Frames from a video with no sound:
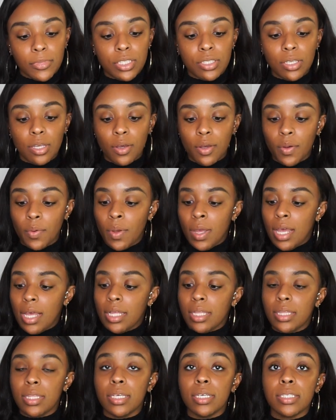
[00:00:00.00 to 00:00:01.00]
So
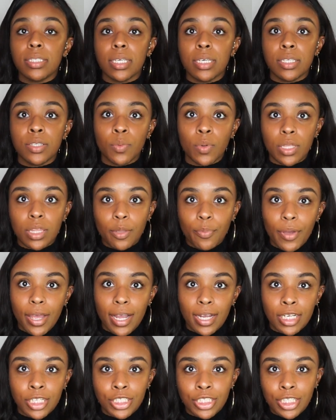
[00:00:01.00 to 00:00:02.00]
this is what the
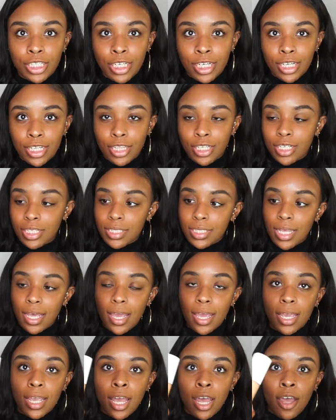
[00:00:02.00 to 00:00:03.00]
packaging looks
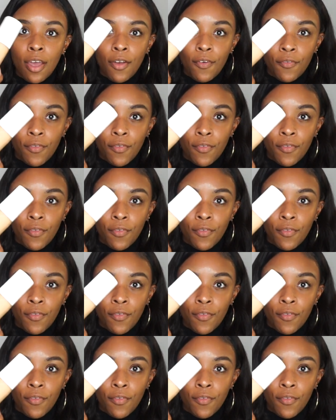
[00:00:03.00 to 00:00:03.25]
like.